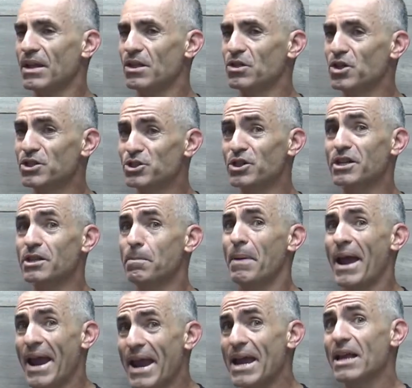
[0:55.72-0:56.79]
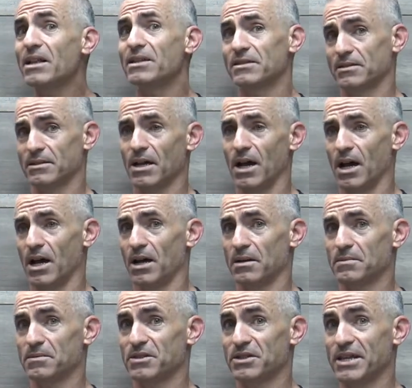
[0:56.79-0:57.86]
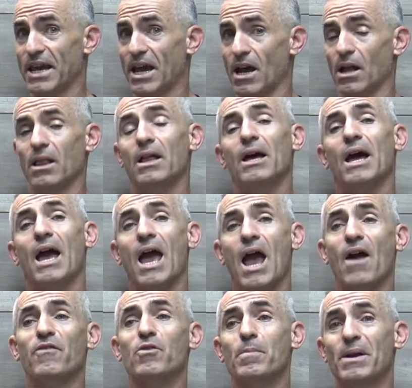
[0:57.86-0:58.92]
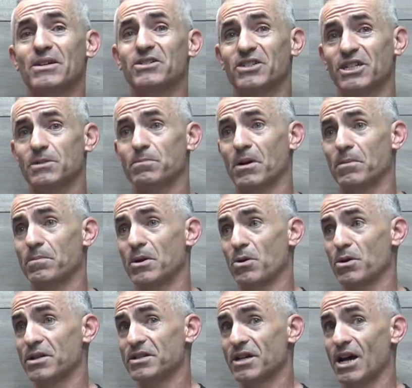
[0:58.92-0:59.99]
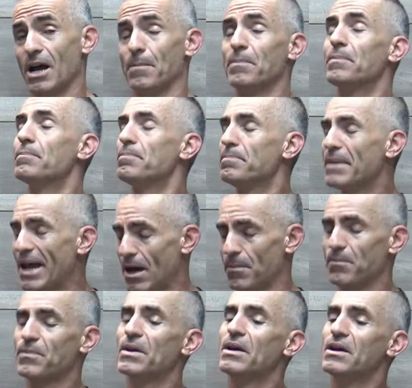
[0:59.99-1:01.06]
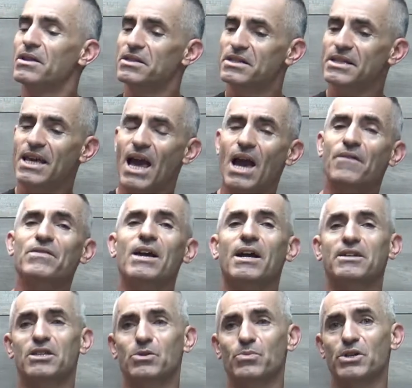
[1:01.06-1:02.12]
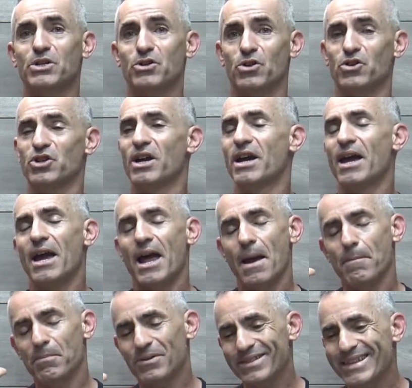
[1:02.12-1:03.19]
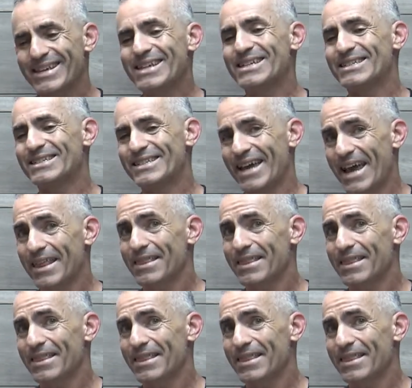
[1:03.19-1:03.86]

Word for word: let's look at the pain uh, scale after about a six month period of time. Now, there's a caveat to the research, and please take